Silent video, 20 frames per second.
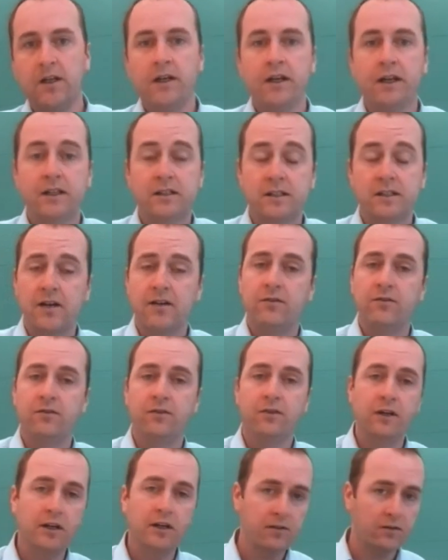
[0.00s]
It's got a
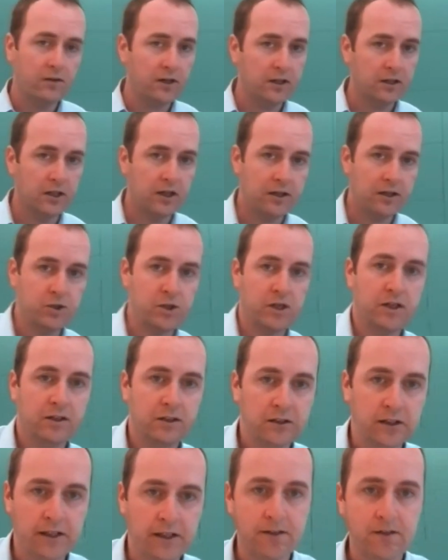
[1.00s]
very, very large angle
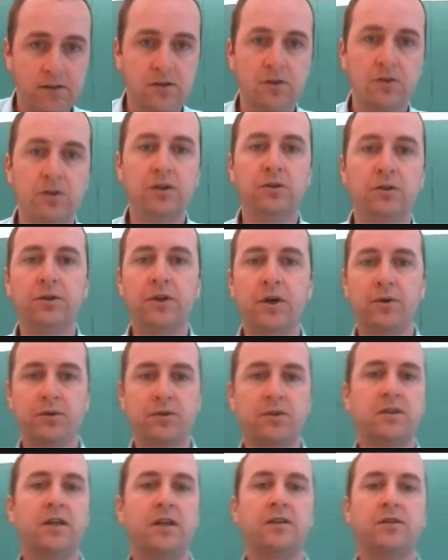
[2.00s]
lens, so you'll notice
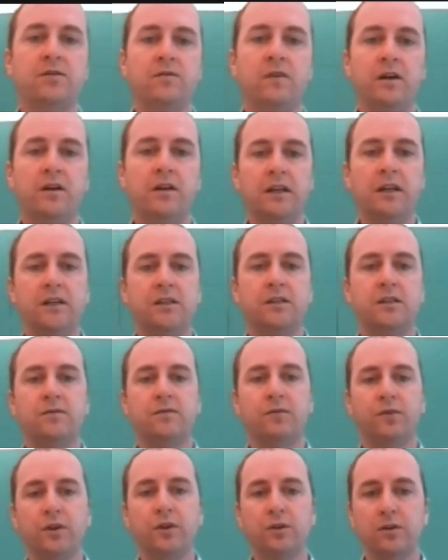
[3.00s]
that it's very easy
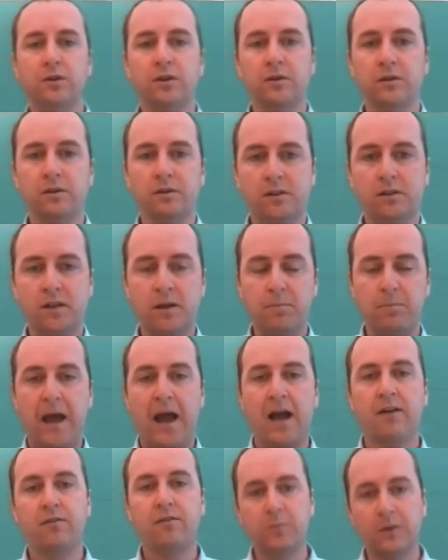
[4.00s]
for you to step
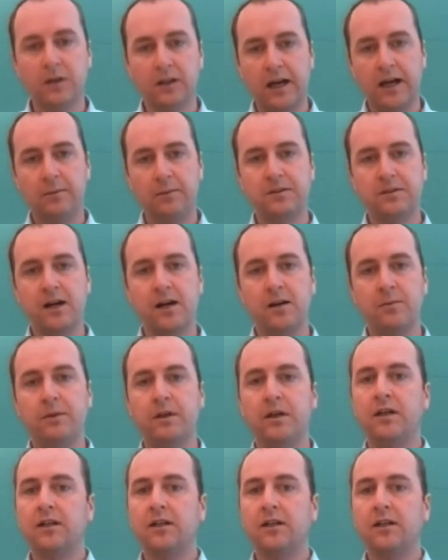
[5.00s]
back from your laptop,